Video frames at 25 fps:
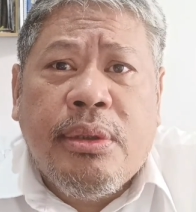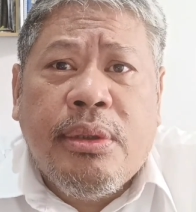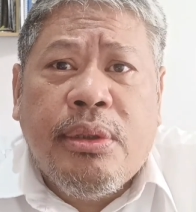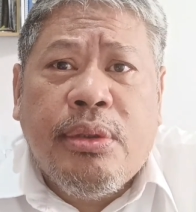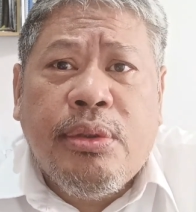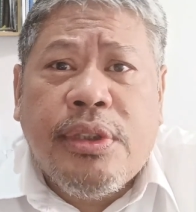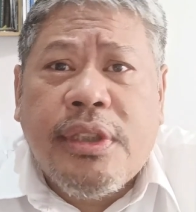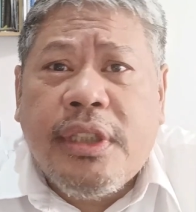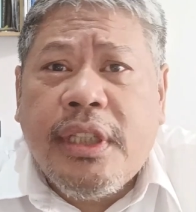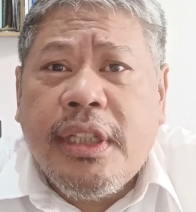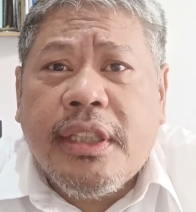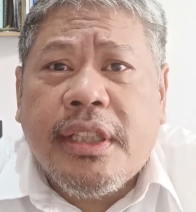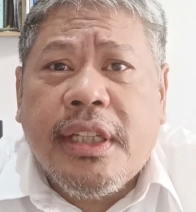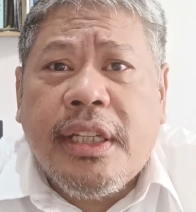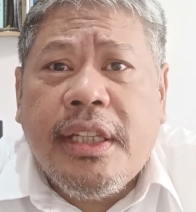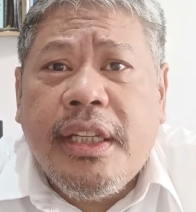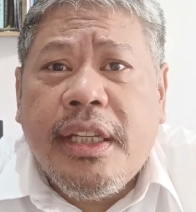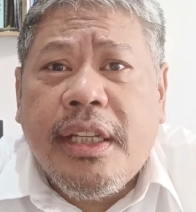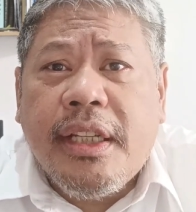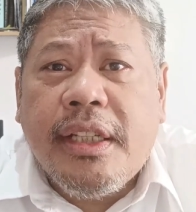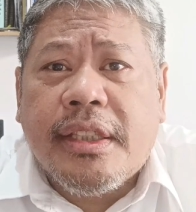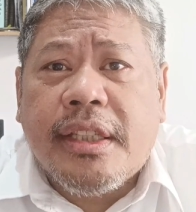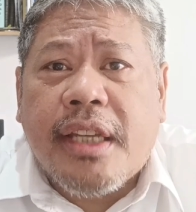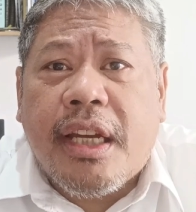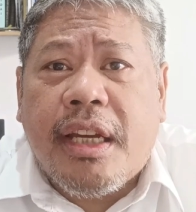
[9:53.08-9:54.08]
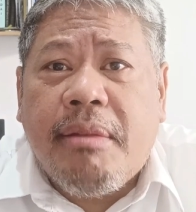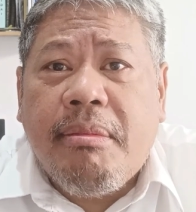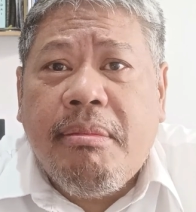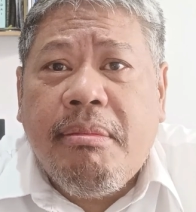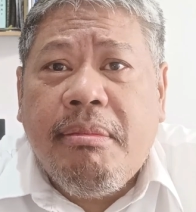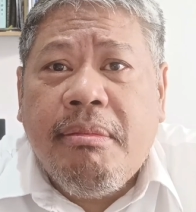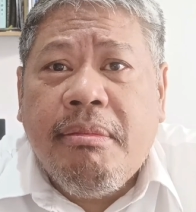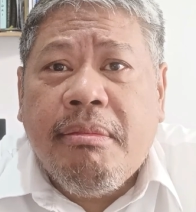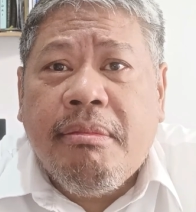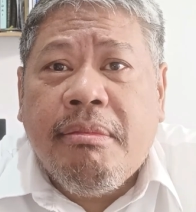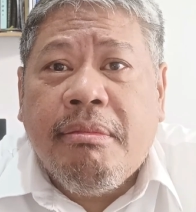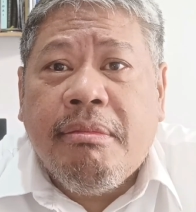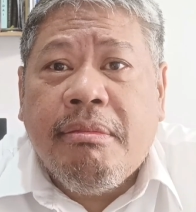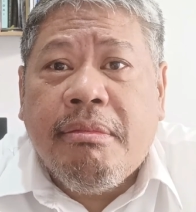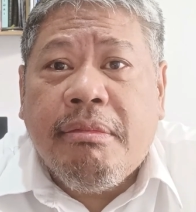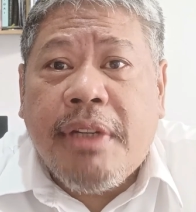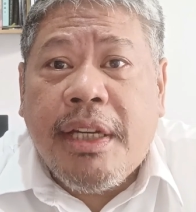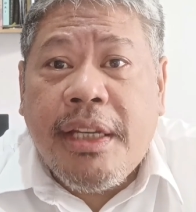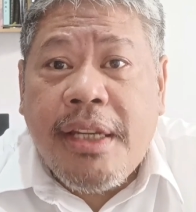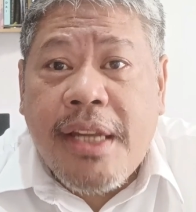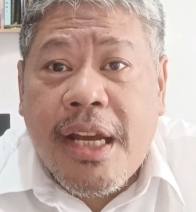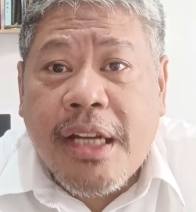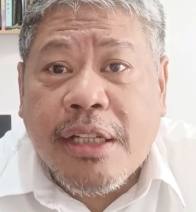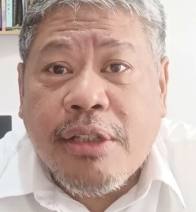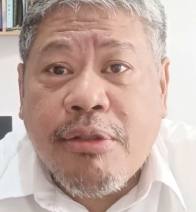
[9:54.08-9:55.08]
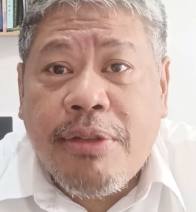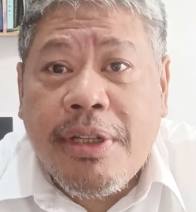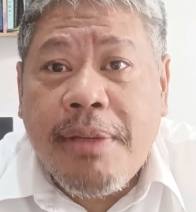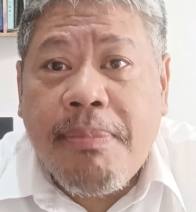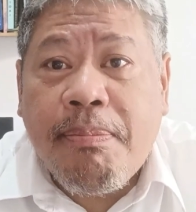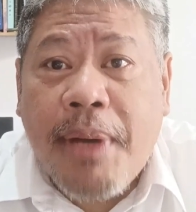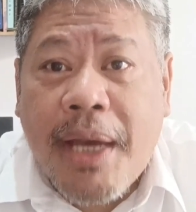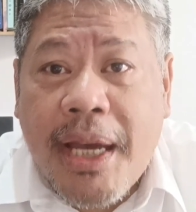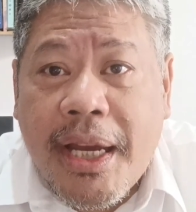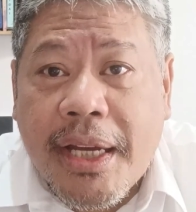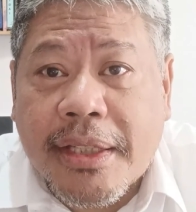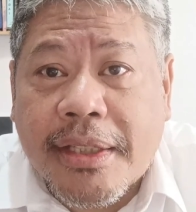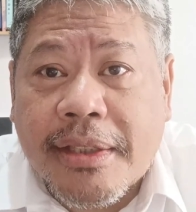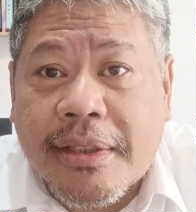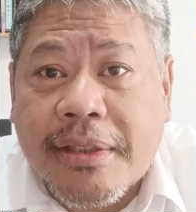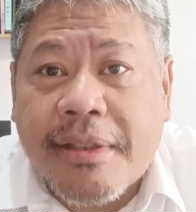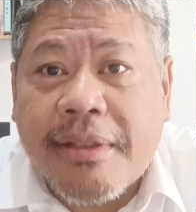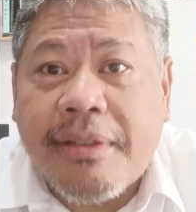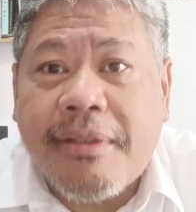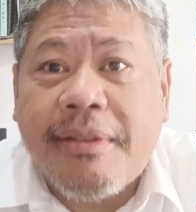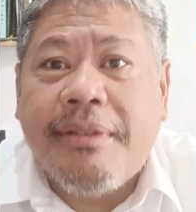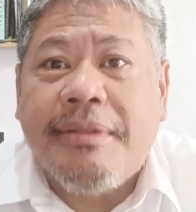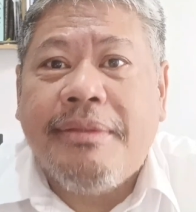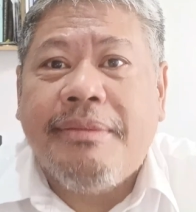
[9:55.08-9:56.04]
to sit an exam and actually pass.